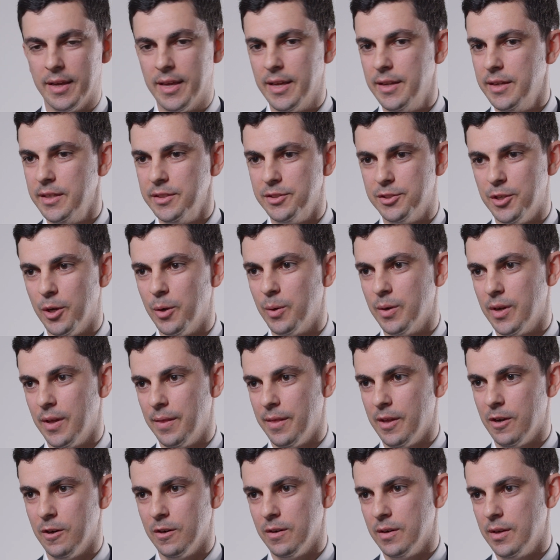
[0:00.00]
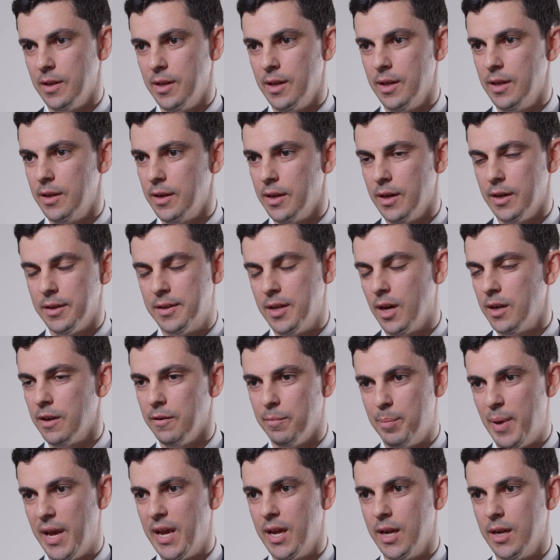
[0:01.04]
a kidney stone and they're in a ton
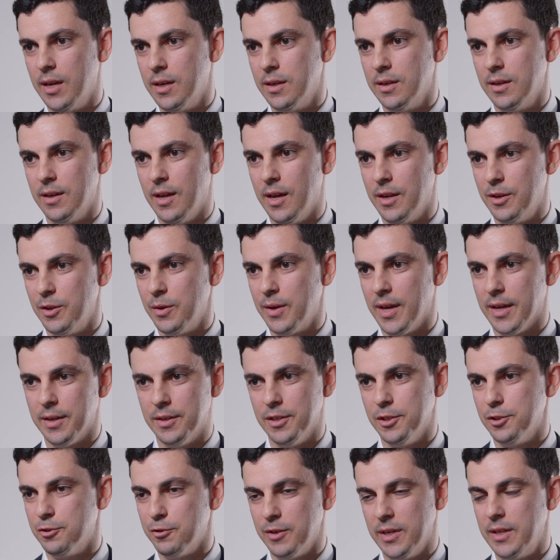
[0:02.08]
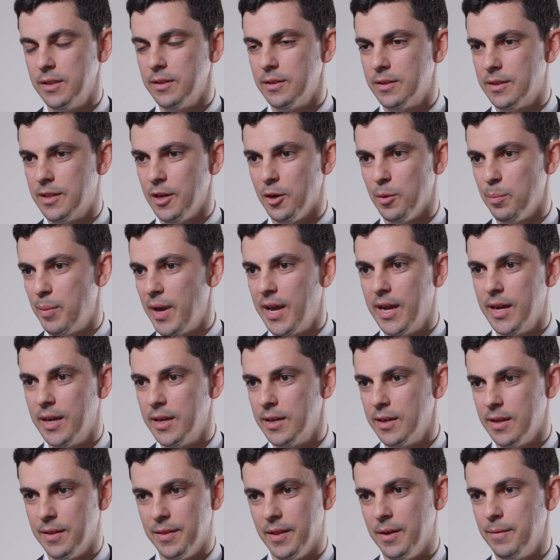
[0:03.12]
of pain and you get to treat their
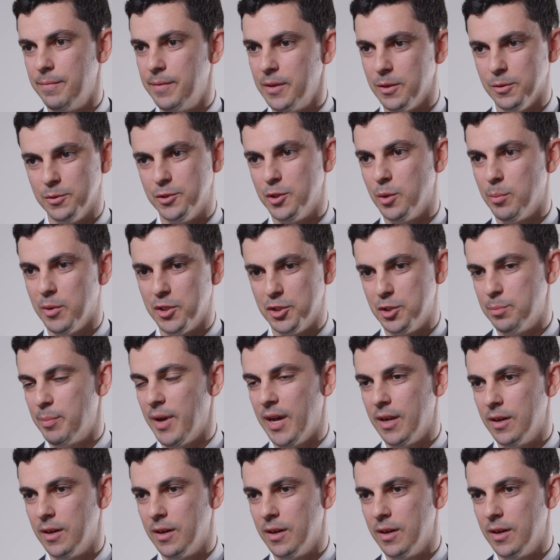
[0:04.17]
pain and they feel so much